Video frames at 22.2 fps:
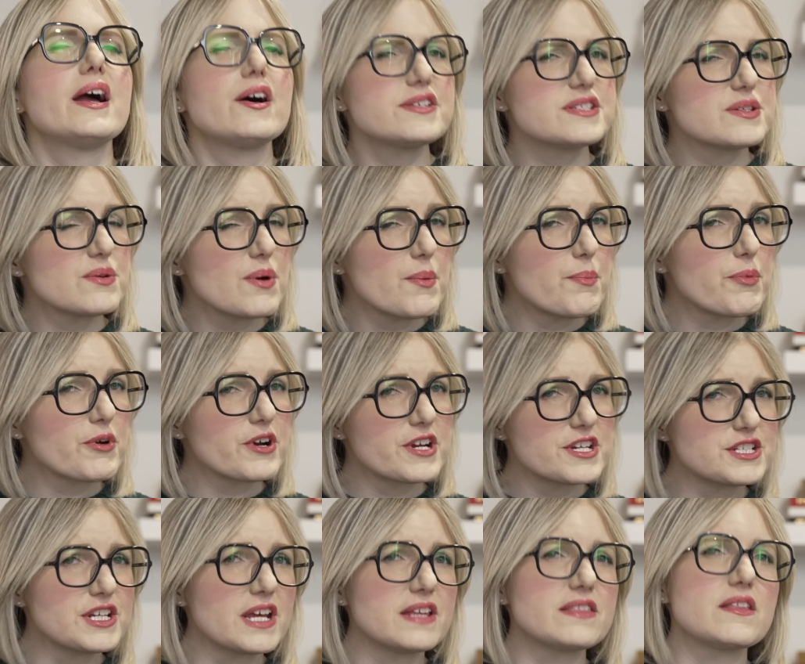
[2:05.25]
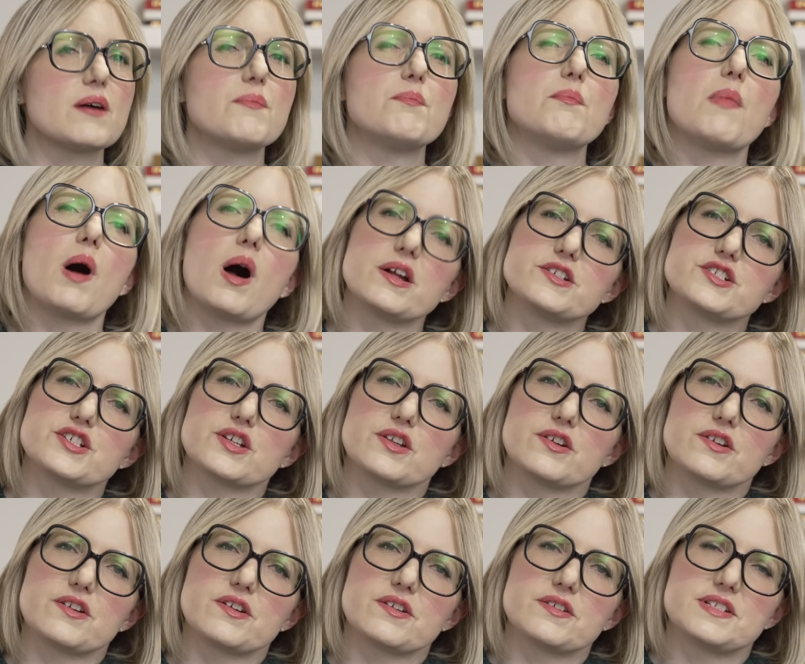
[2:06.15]
also appreciate the
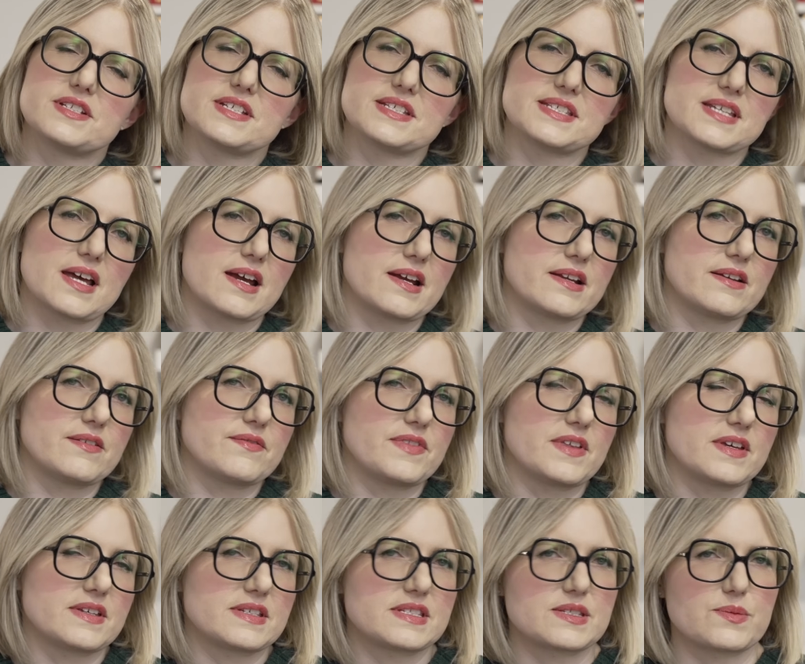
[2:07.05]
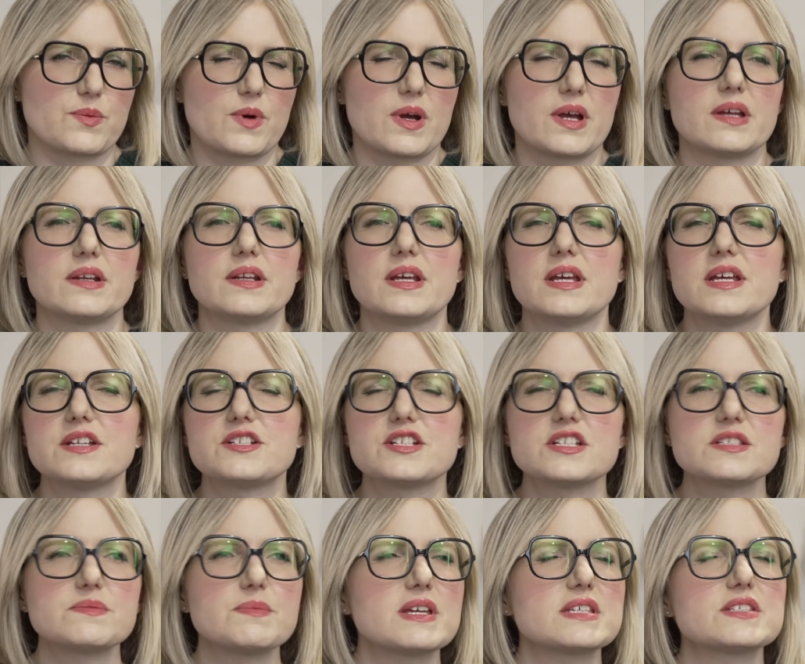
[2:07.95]
modular design of this one. It
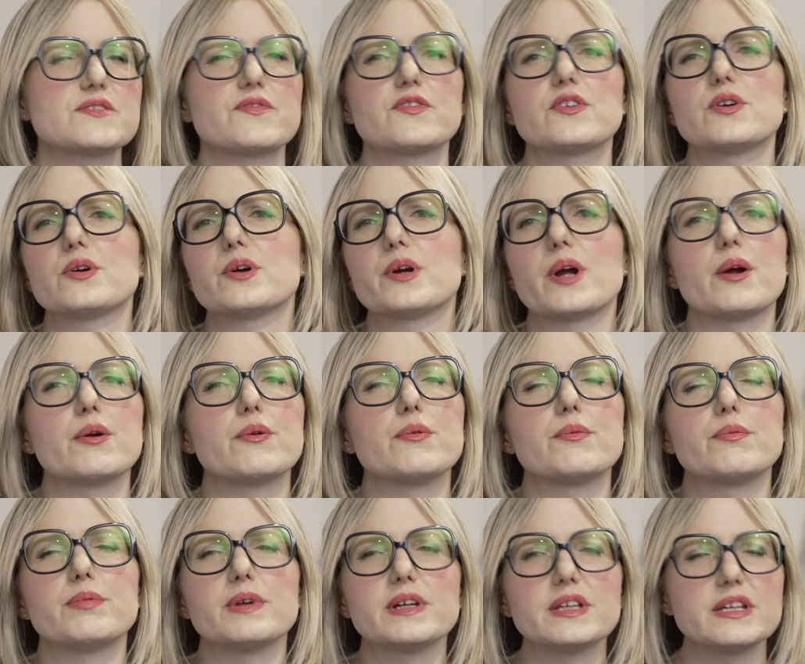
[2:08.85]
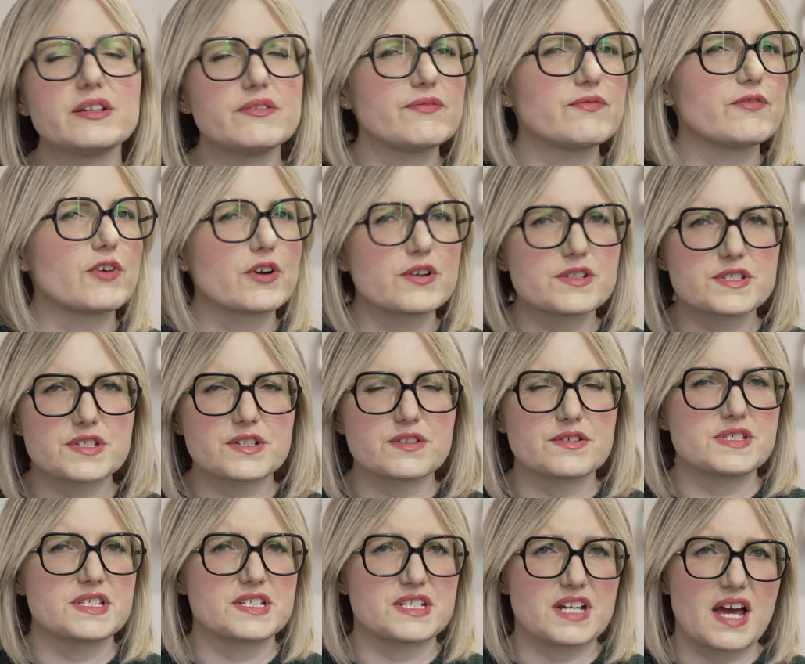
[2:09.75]
just makes for a really
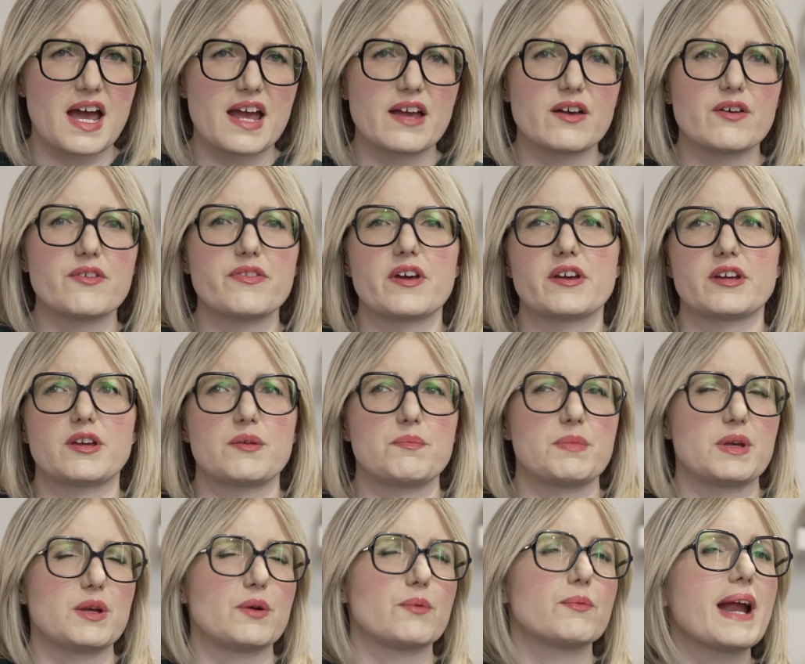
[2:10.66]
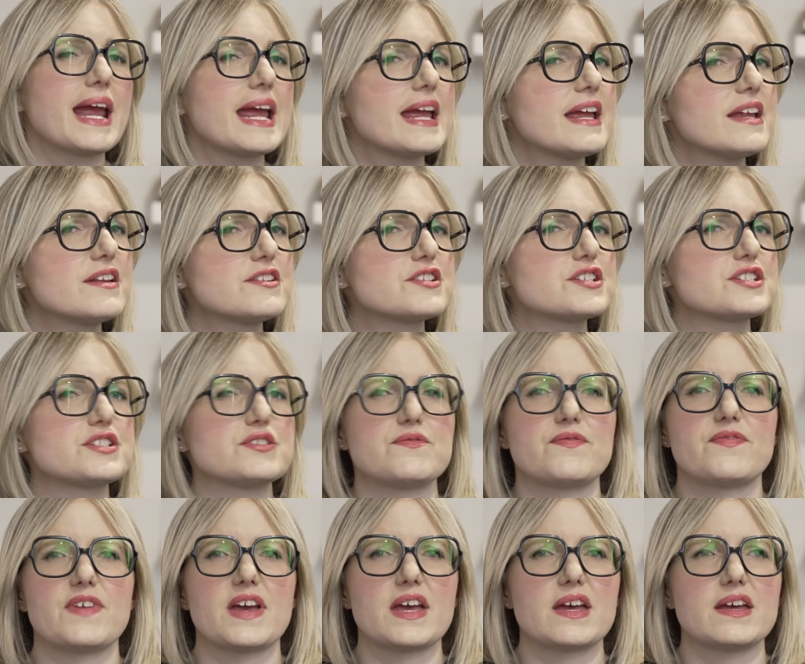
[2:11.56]
versatile style that can be arranged to
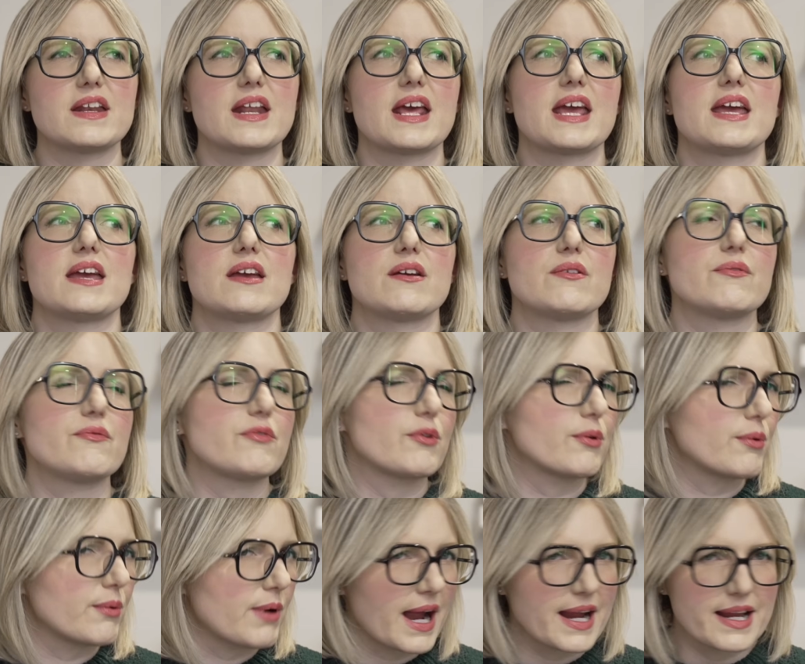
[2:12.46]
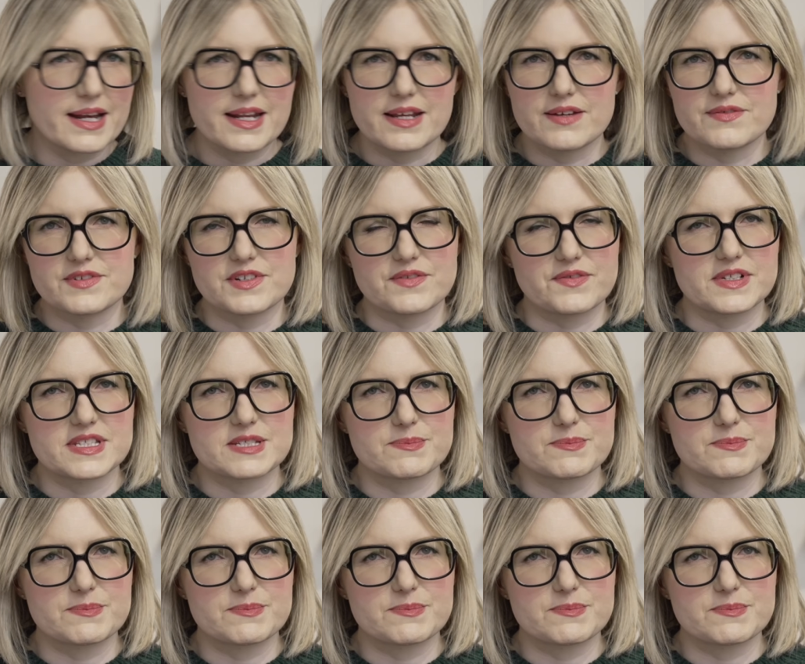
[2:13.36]
fit a variety of different